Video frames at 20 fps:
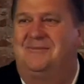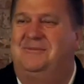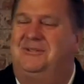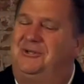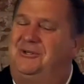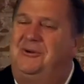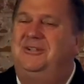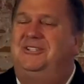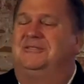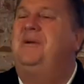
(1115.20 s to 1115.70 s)
And
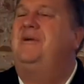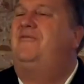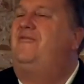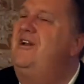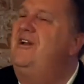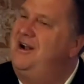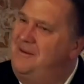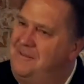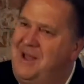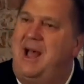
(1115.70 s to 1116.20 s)
Jody's my
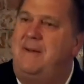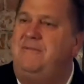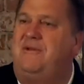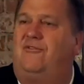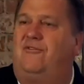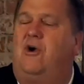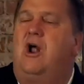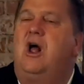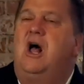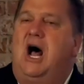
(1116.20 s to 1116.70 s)
friend. I'm happy
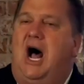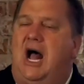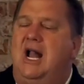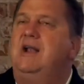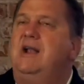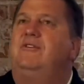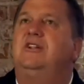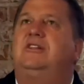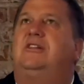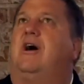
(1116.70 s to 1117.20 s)
for her. I
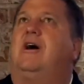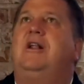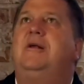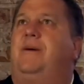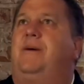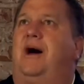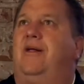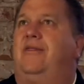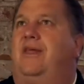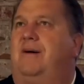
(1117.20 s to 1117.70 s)
never thought
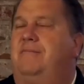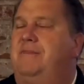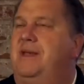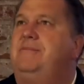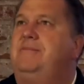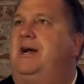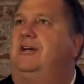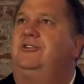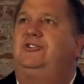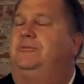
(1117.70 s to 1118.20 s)
about that.
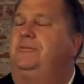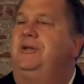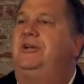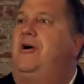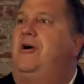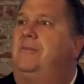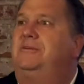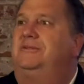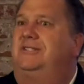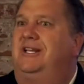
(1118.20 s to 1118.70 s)
Maybe I should be
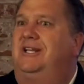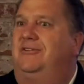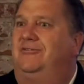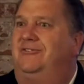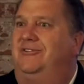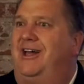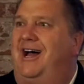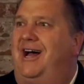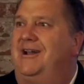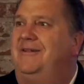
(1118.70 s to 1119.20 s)
compensated for
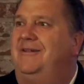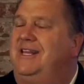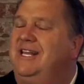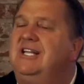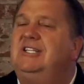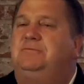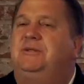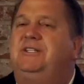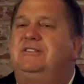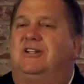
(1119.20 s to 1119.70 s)
that.
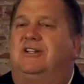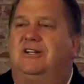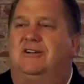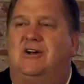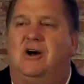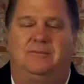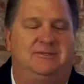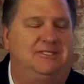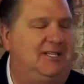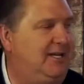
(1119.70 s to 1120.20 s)
eXp is going to
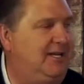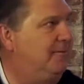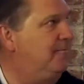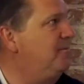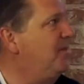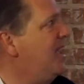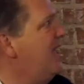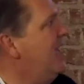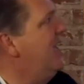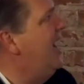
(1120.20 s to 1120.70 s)
compensate you.
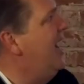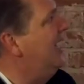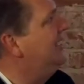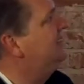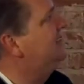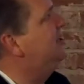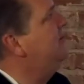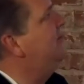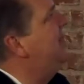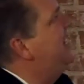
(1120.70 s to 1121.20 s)
Had
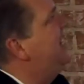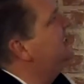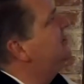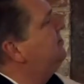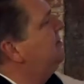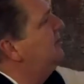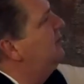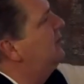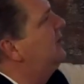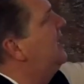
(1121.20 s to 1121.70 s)
someone ask me,
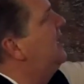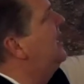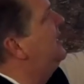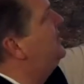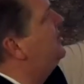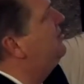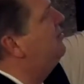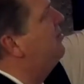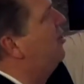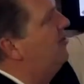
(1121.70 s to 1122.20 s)
well, can I
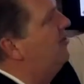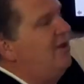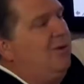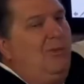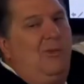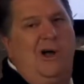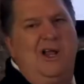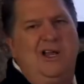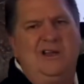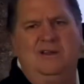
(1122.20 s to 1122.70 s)
do more than
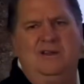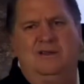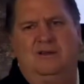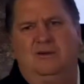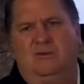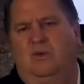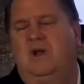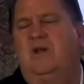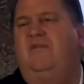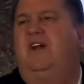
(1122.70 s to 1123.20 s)
one?
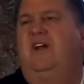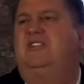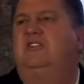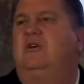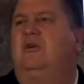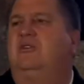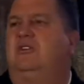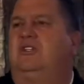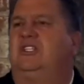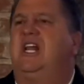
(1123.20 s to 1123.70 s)
What if I
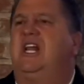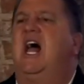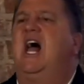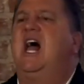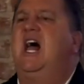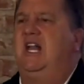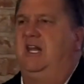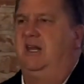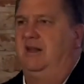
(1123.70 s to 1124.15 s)
told 10?